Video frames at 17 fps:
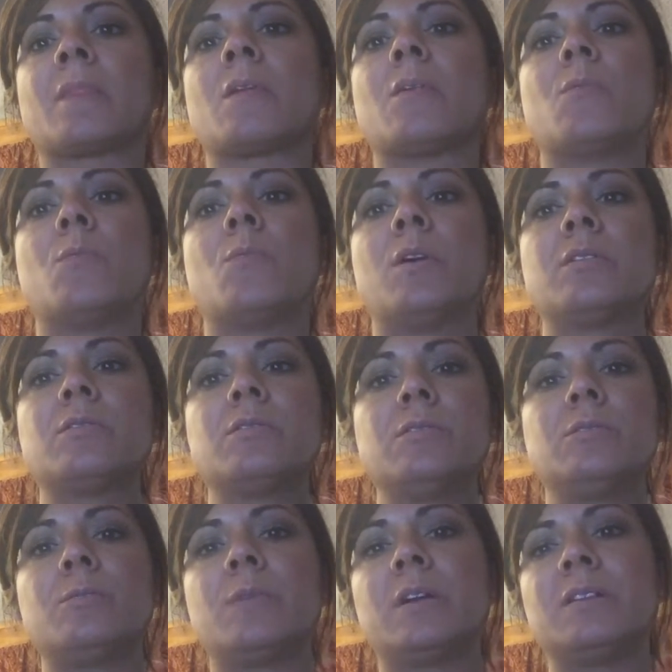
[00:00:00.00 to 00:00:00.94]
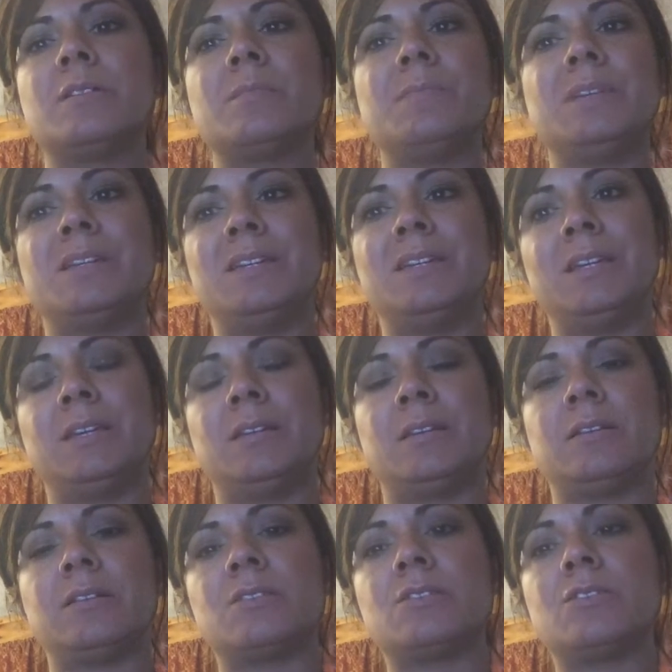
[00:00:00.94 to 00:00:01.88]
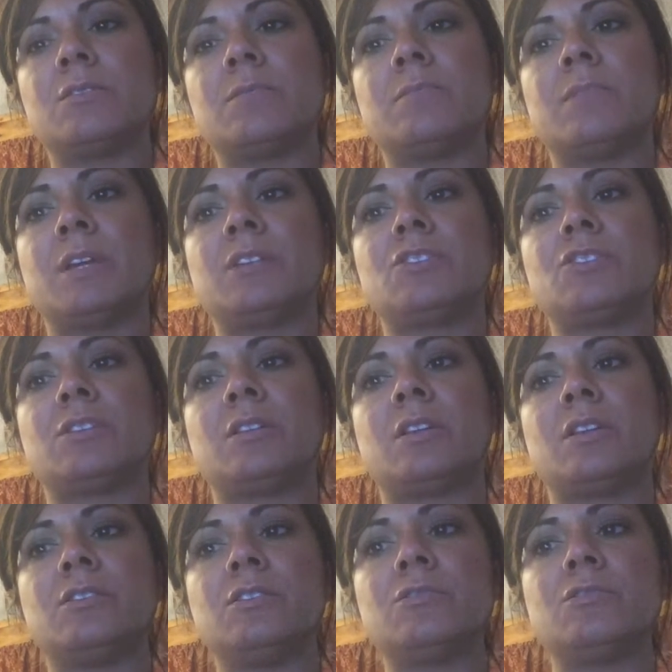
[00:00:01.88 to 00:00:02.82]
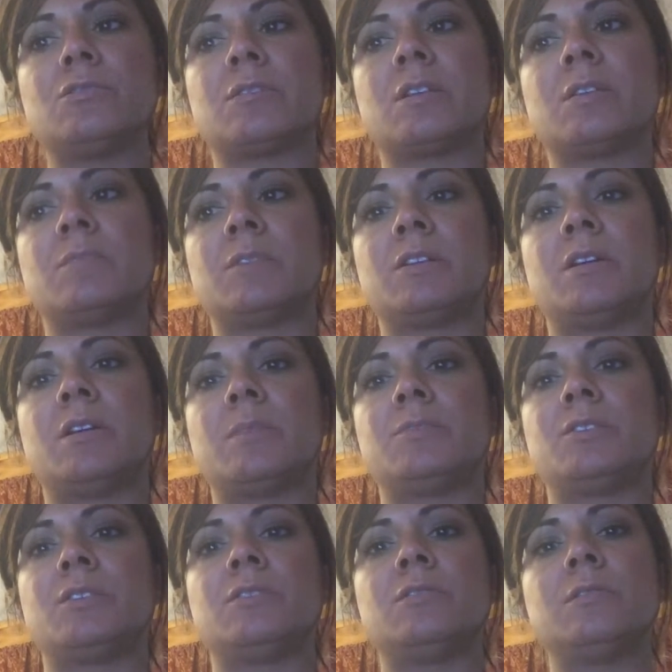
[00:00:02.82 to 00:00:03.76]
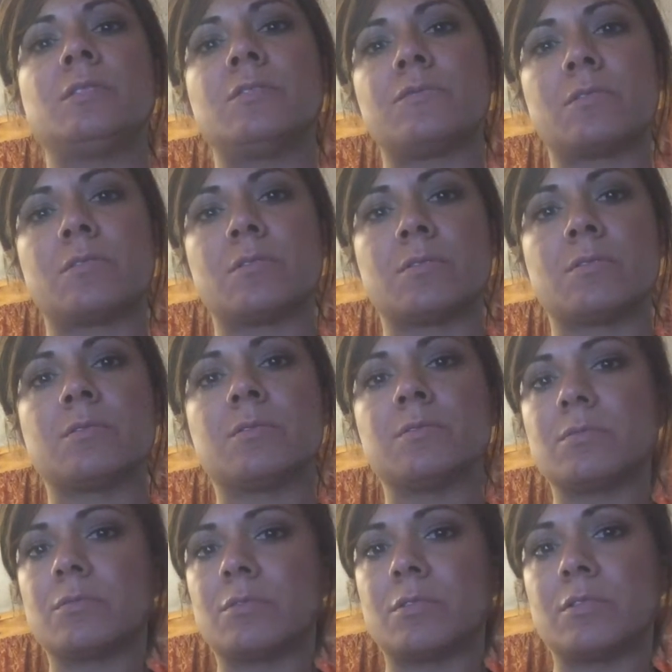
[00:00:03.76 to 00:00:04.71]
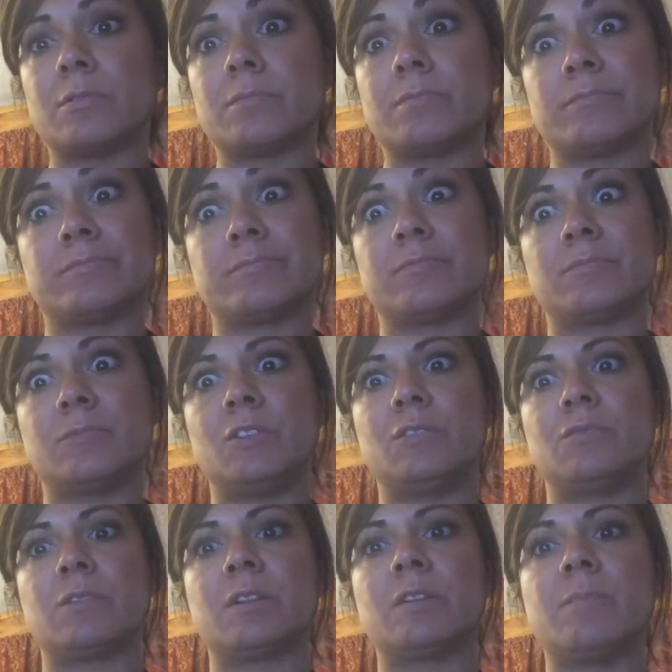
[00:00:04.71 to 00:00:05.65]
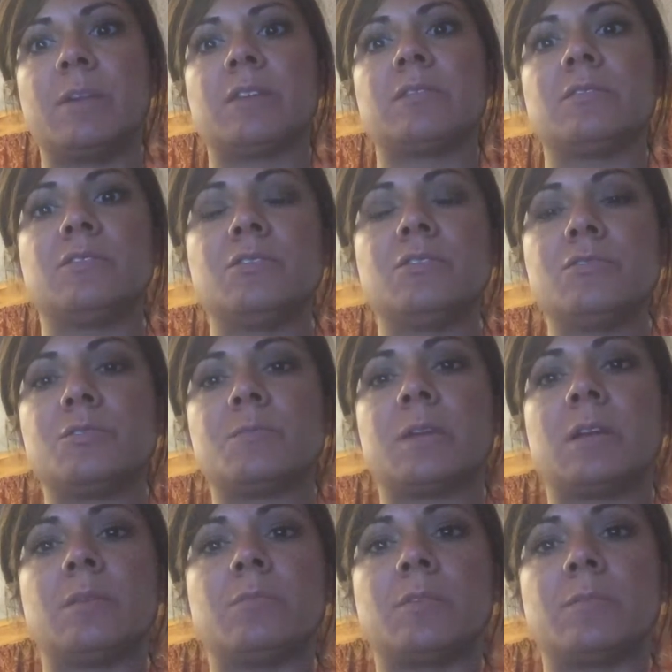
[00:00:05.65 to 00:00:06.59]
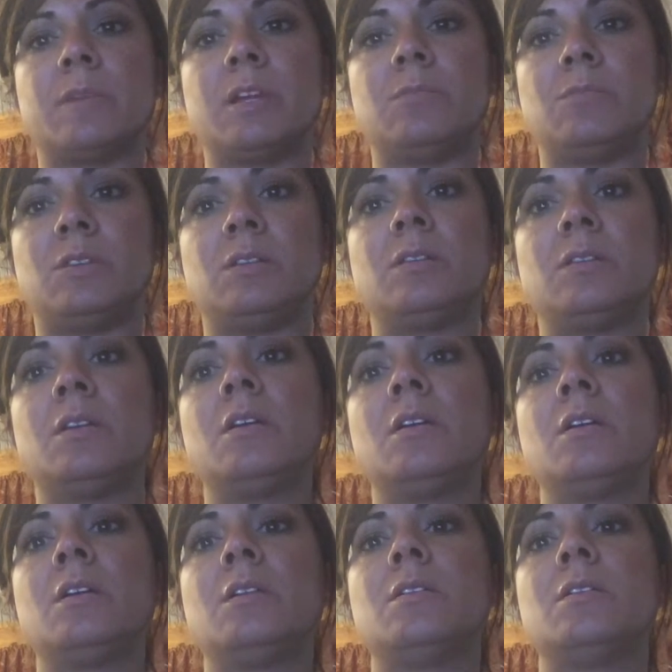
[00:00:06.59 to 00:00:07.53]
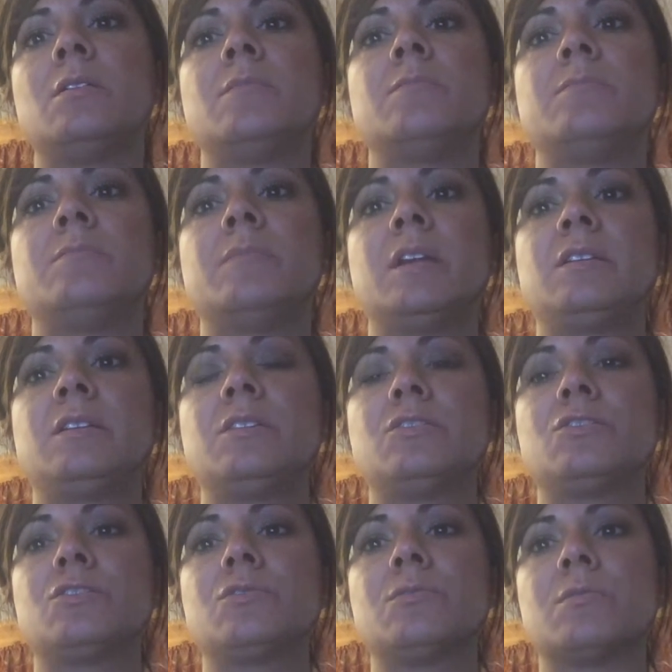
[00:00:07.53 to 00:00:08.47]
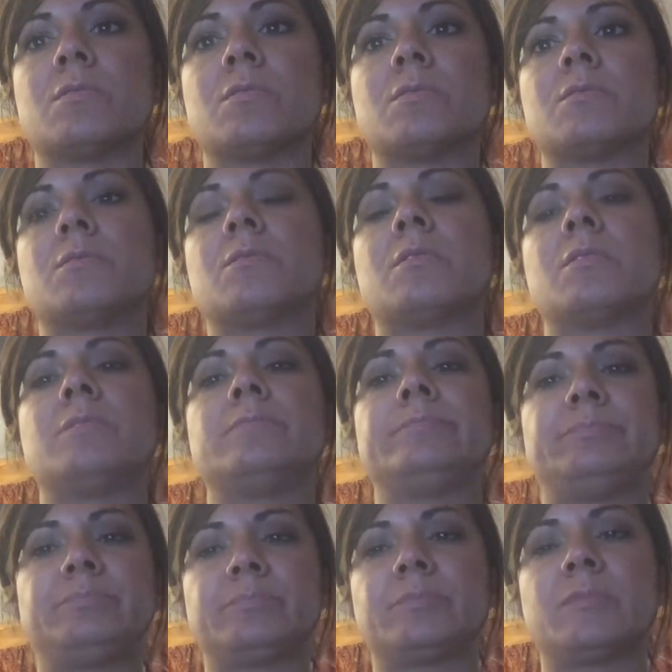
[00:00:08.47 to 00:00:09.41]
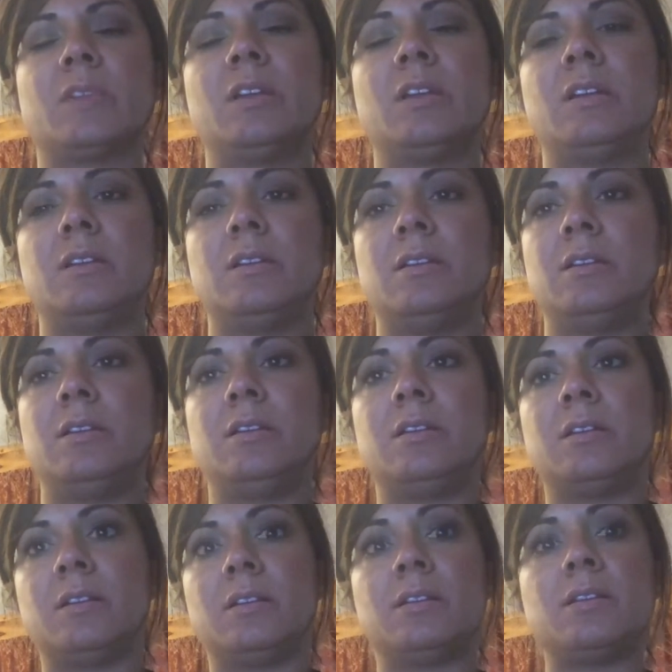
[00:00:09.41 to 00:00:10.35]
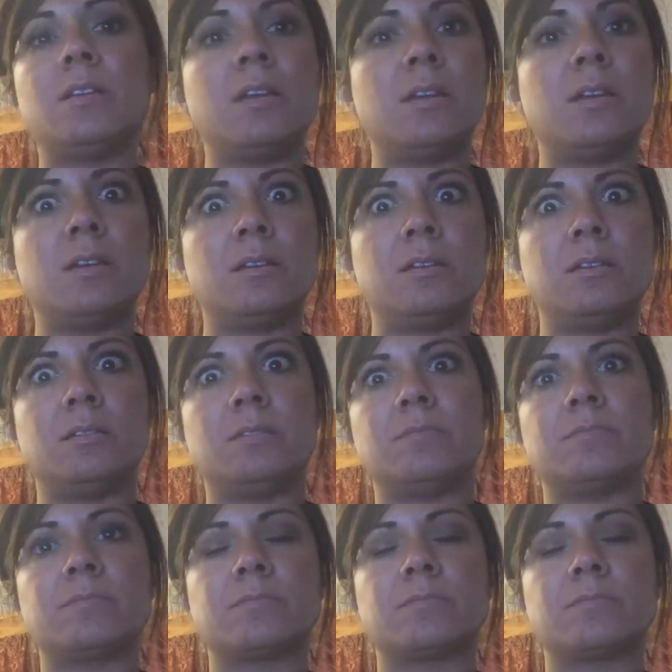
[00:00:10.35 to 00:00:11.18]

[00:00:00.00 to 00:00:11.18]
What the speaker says: One good way to begin is to mention a new treatment option you have heard or you've read about in the newspaper maybe. Make it short or in a